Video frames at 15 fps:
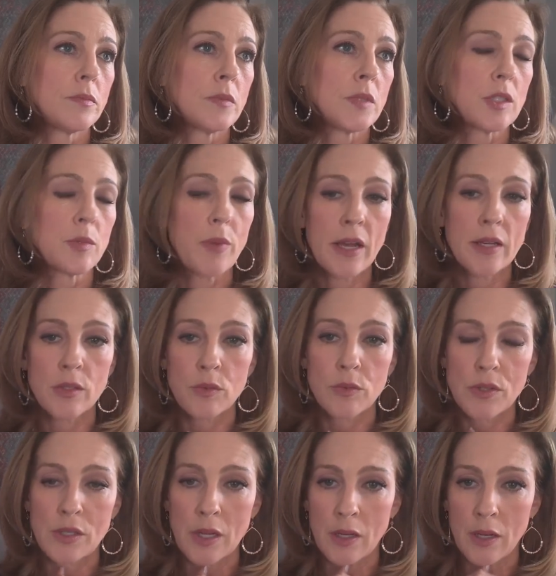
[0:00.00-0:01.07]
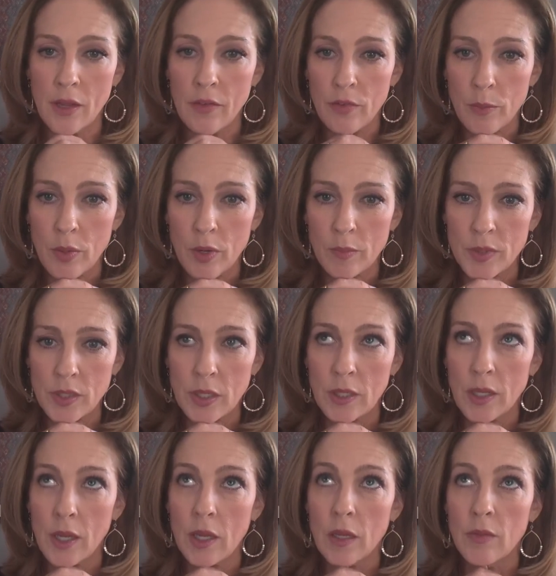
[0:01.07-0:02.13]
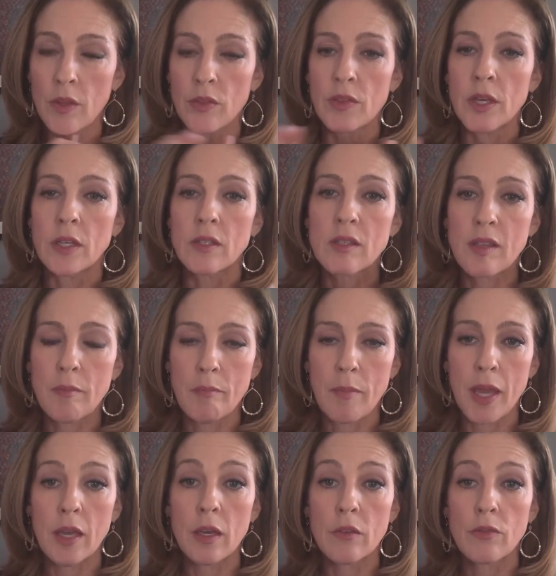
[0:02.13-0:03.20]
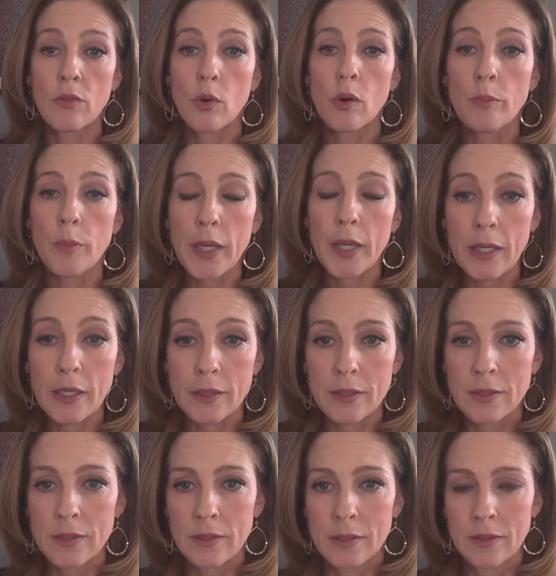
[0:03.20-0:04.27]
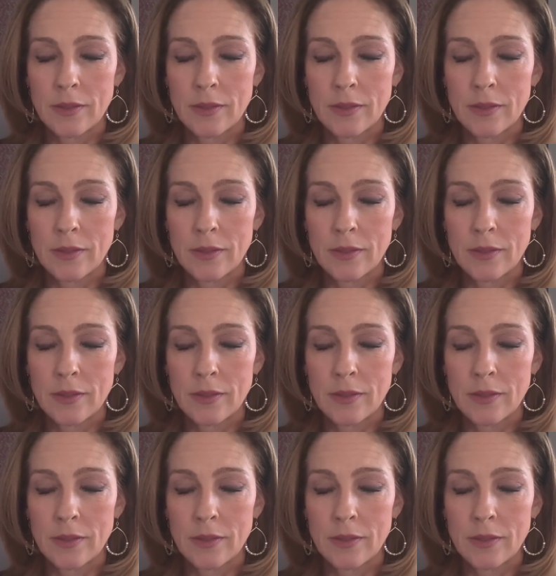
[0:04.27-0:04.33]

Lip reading: this past Sunday for Palm Sunday, the things that make for peace.